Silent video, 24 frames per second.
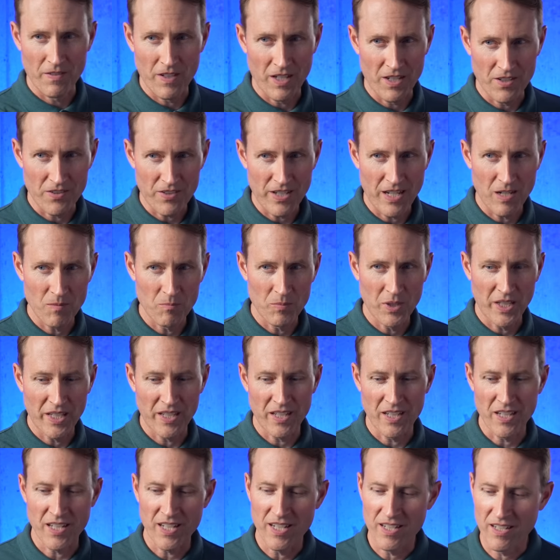got a sound
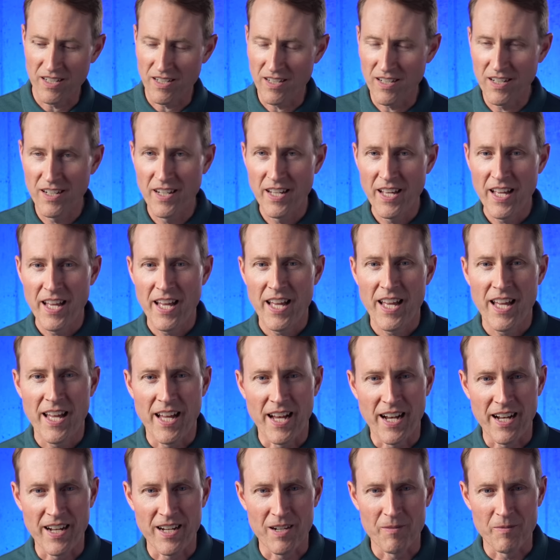blanket here.
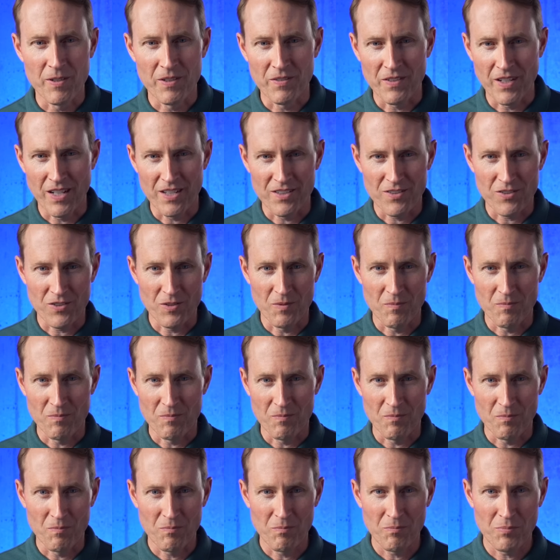Um, we've got
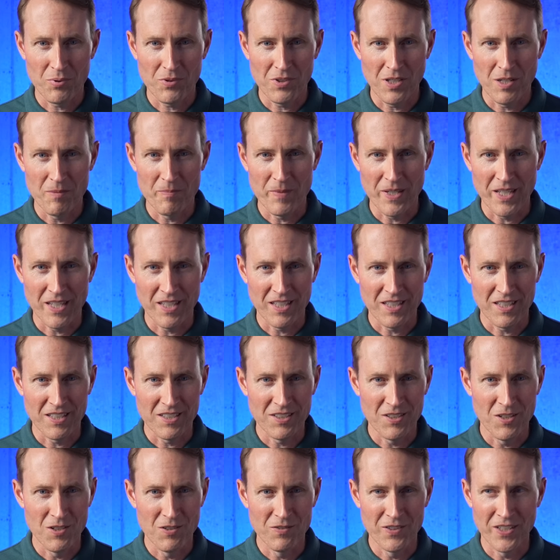some plumbing
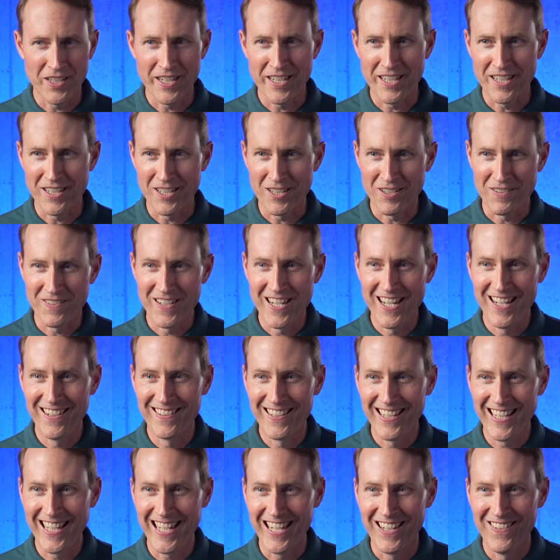over here.
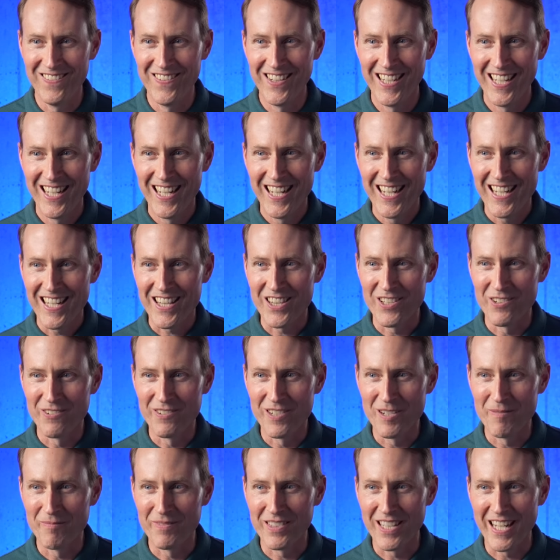We have the
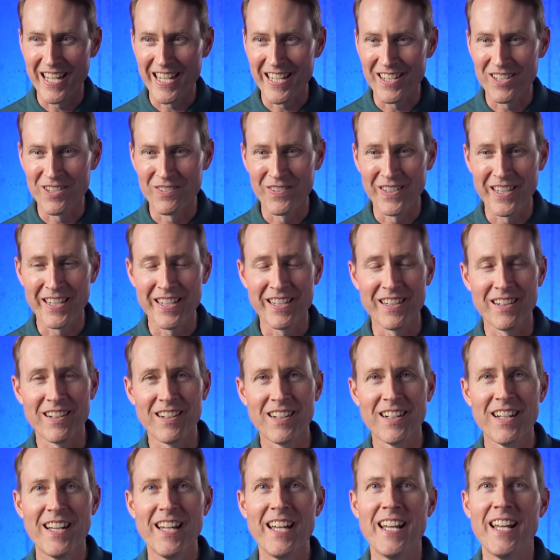rim light over
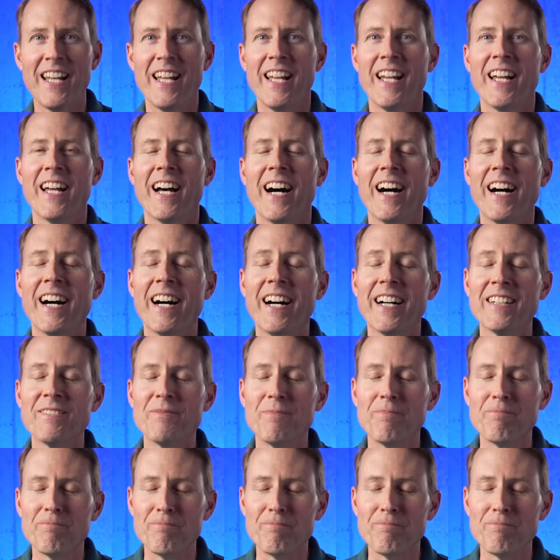here. Uh,